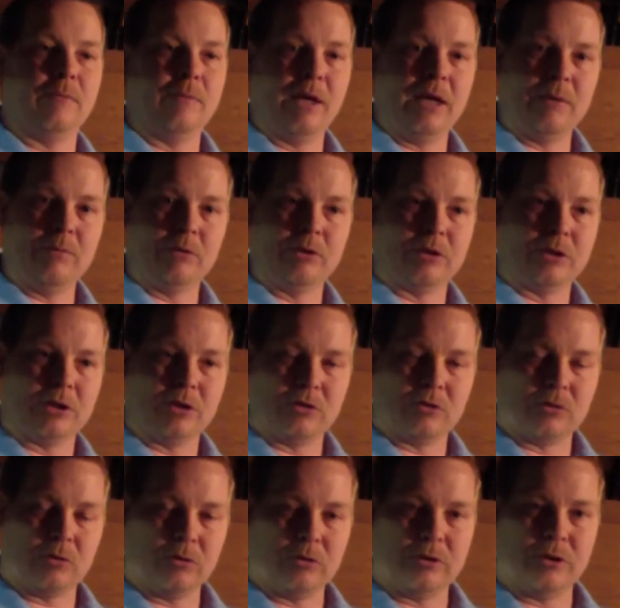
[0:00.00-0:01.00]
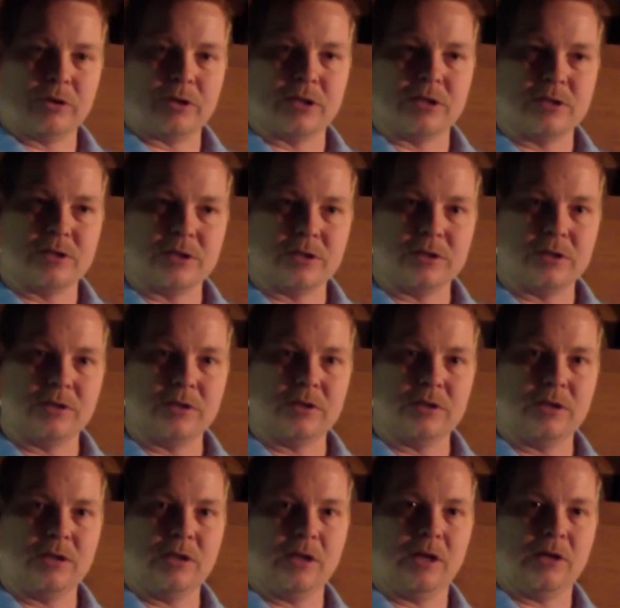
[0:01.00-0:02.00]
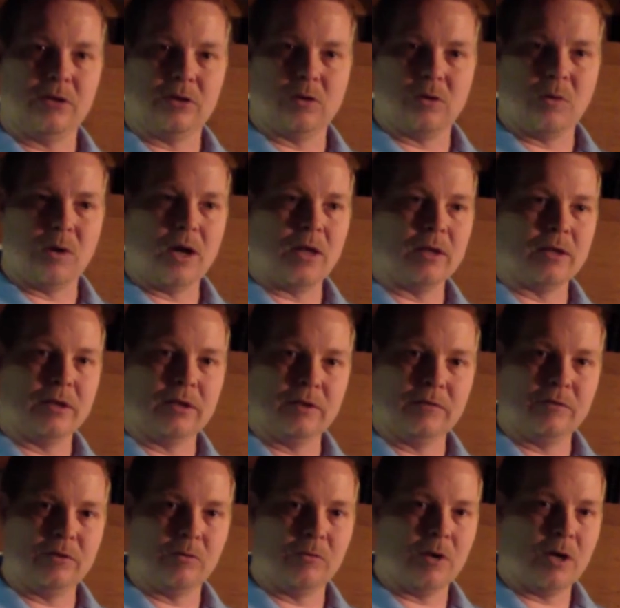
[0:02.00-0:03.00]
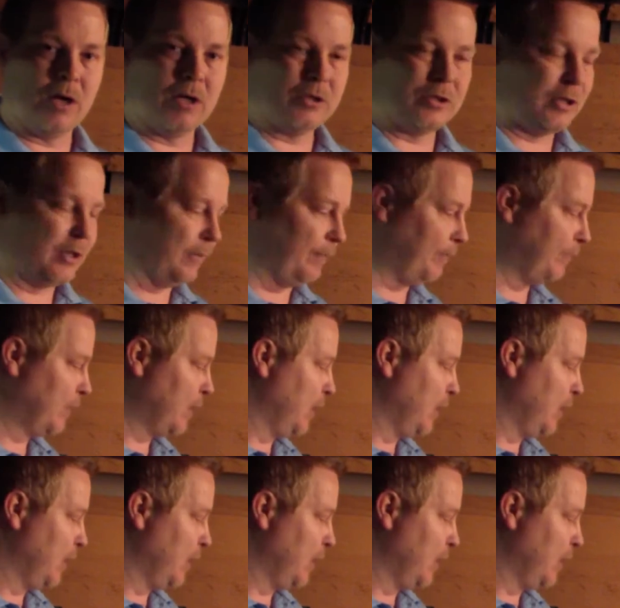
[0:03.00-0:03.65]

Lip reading: able to control your consistency and your quality of your washing.